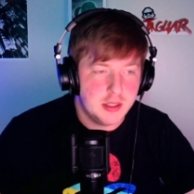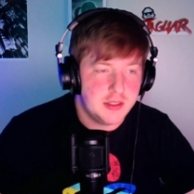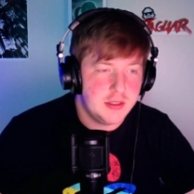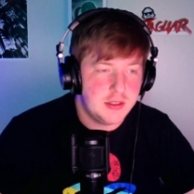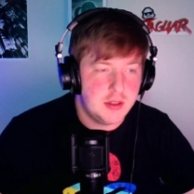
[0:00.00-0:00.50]

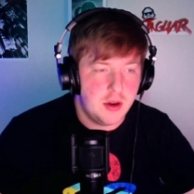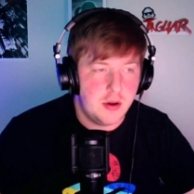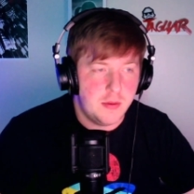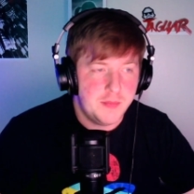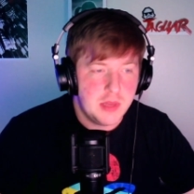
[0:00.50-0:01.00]

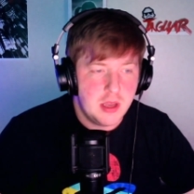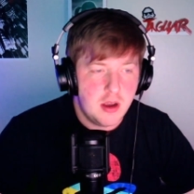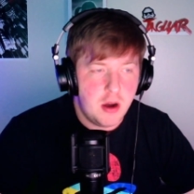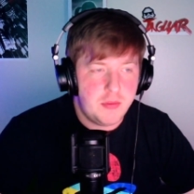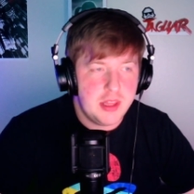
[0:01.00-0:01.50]
So
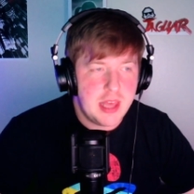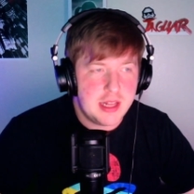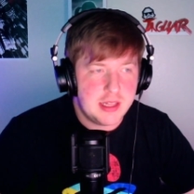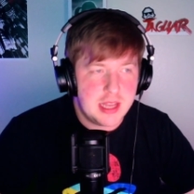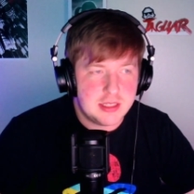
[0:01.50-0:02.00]
hopefully that that